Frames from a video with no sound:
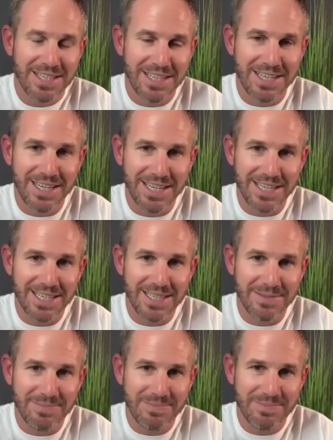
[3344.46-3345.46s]

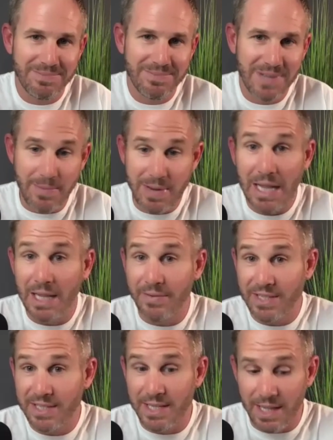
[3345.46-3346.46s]
Um, nice. I mean, I live
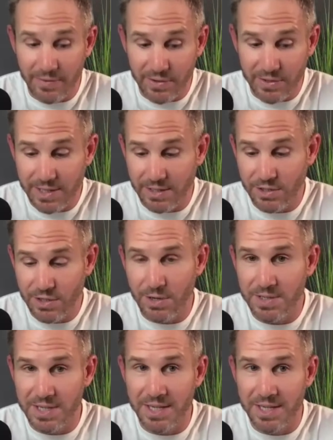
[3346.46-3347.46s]
at sea level here in
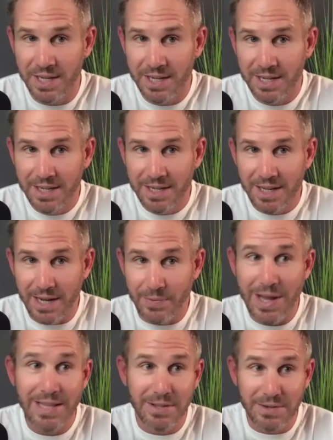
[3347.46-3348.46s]
Jersey. I
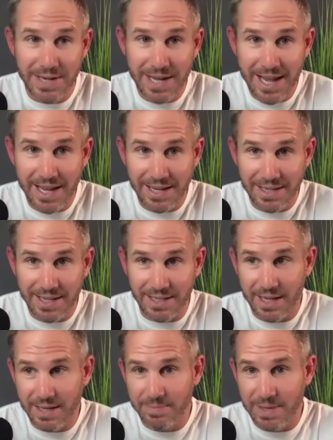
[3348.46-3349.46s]
ran the other day and
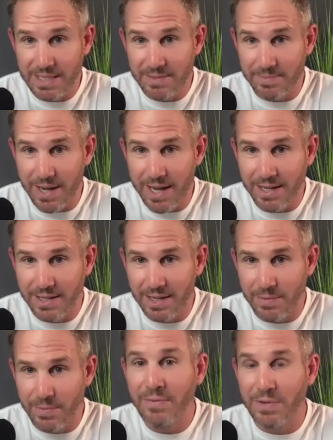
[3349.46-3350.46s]
like my my
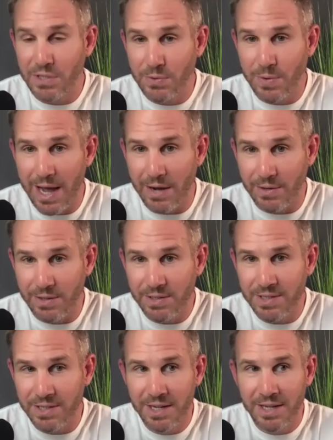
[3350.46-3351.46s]
I ran for two
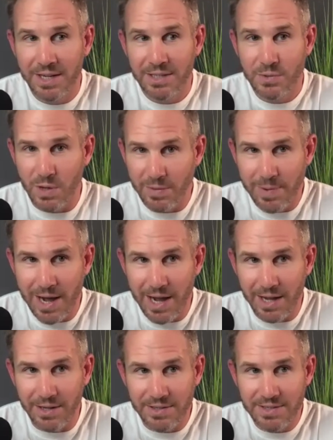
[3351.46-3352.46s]
hours, 12
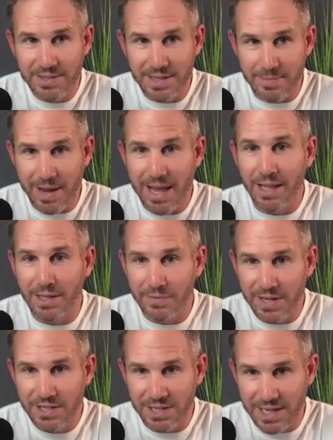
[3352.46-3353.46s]
miles, and my
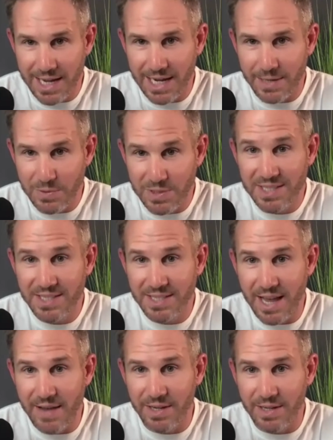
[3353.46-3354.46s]
elevation gain was
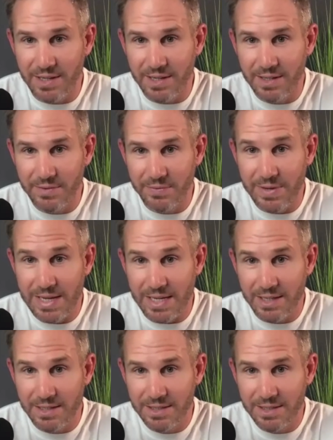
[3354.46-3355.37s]
seven feet.